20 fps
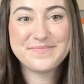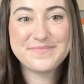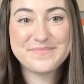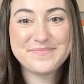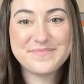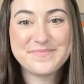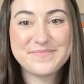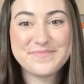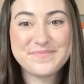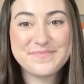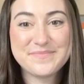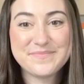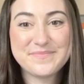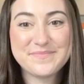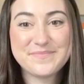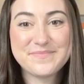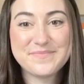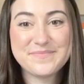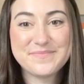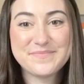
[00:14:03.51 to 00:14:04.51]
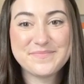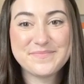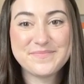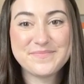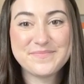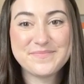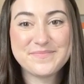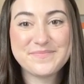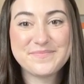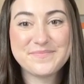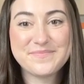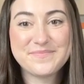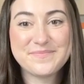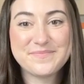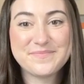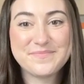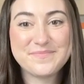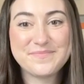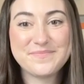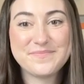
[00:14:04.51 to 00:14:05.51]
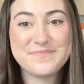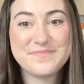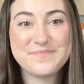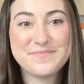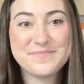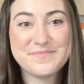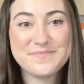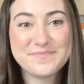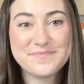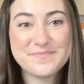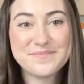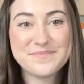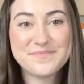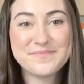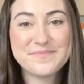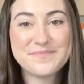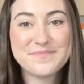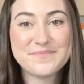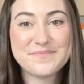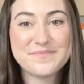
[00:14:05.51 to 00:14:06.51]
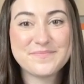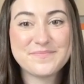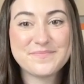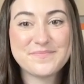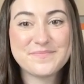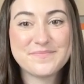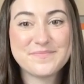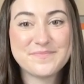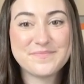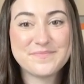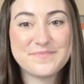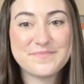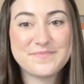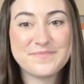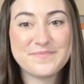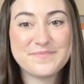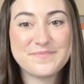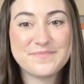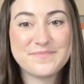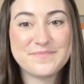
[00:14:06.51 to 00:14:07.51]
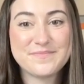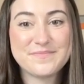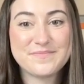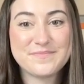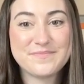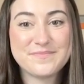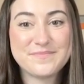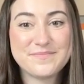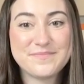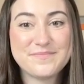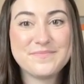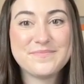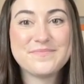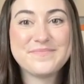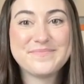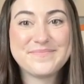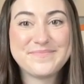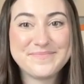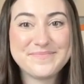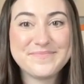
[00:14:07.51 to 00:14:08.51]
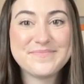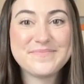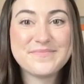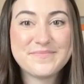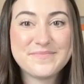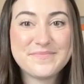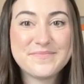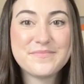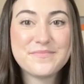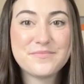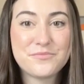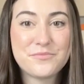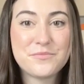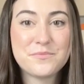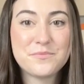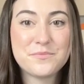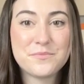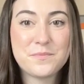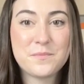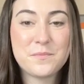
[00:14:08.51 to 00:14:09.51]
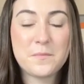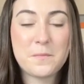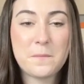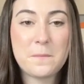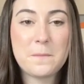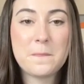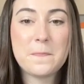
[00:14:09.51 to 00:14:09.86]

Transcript: The person shown says nothing.